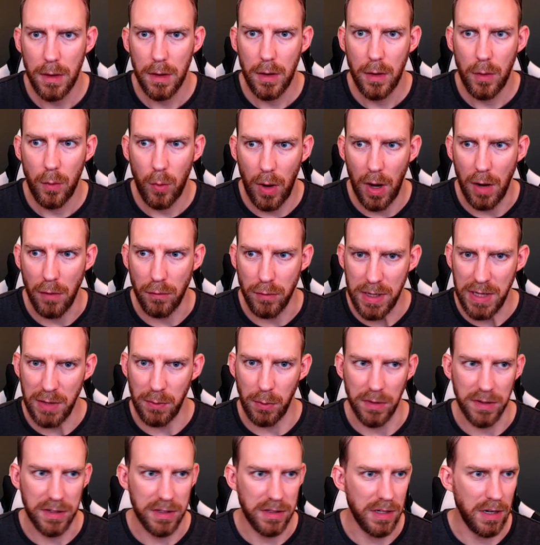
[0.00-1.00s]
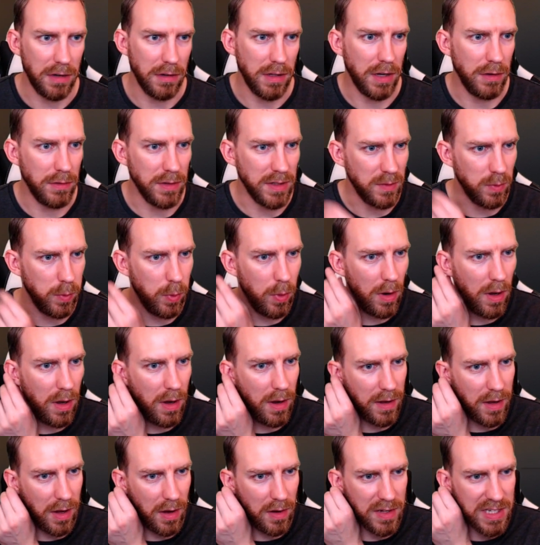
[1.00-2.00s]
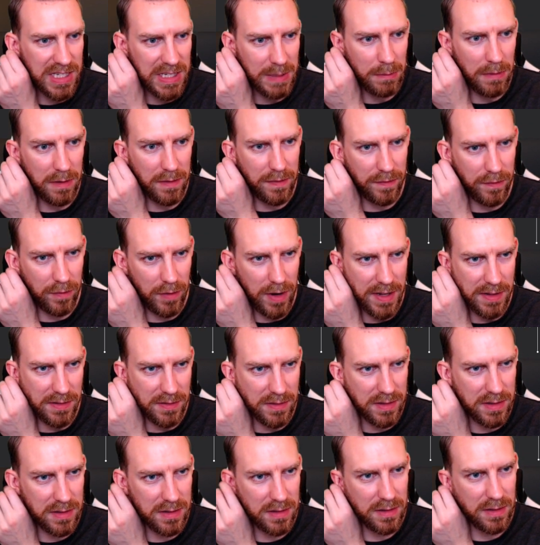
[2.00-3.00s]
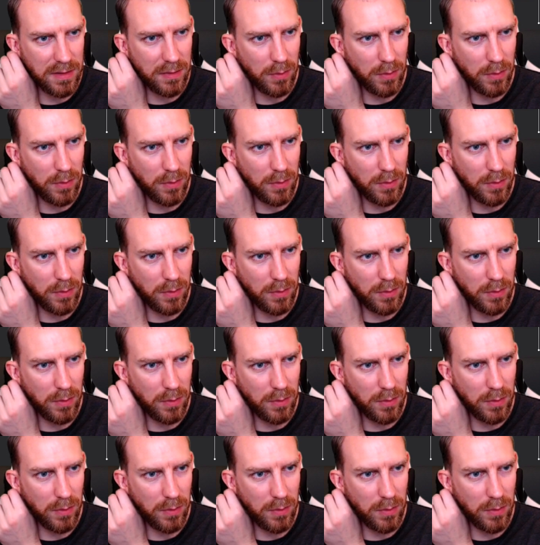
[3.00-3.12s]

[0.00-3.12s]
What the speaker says: What I really want to know though is why I can't see my friends.